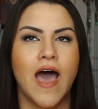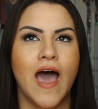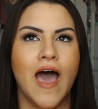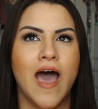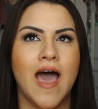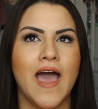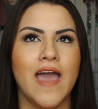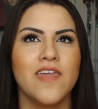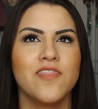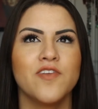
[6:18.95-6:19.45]

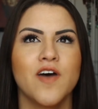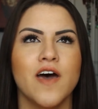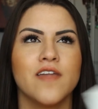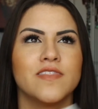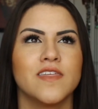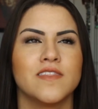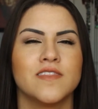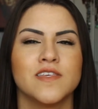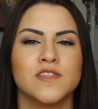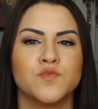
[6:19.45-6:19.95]
I thought
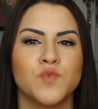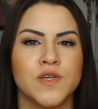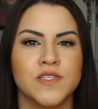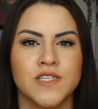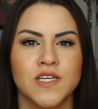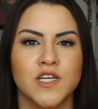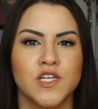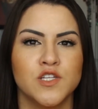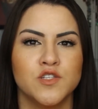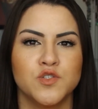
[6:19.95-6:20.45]
that this
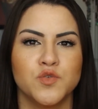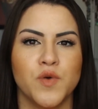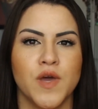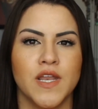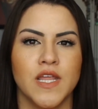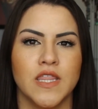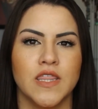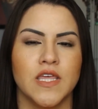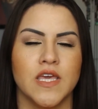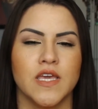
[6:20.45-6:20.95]
wasn't going to do
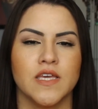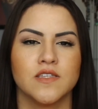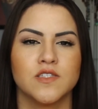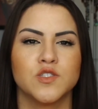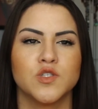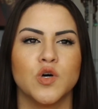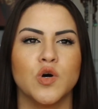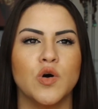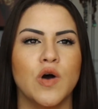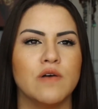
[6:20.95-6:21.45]
anything.
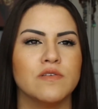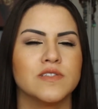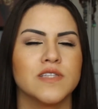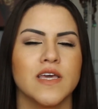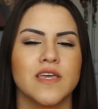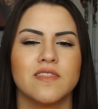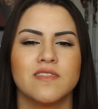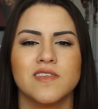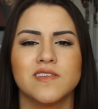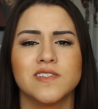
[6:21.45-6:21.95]
So I was
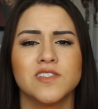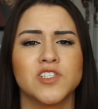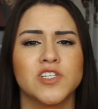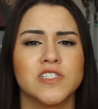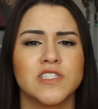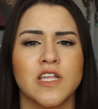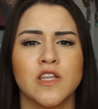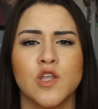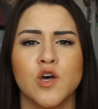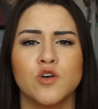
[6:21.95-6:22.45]
like, this is
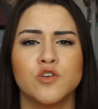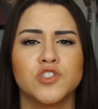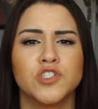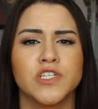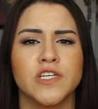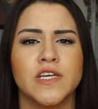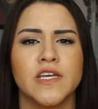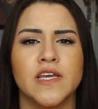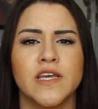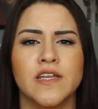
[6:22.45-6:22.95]
just a
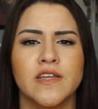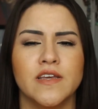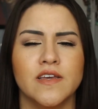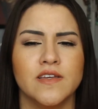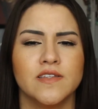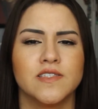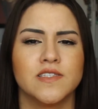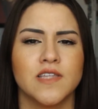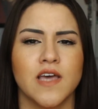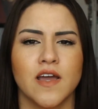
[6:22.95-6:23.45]
lotion.
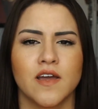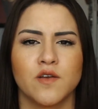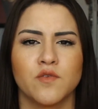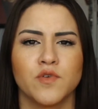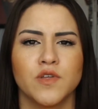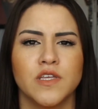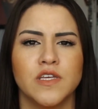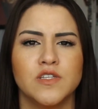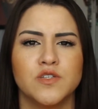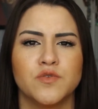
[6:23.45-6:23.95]
It's not going to
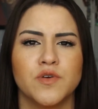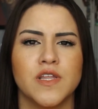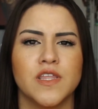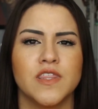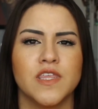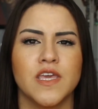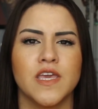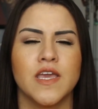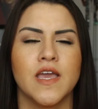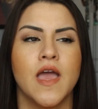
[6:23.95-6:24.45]
really do
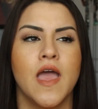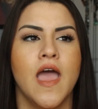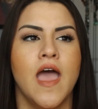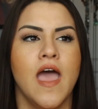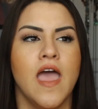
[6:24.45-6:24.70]
anything.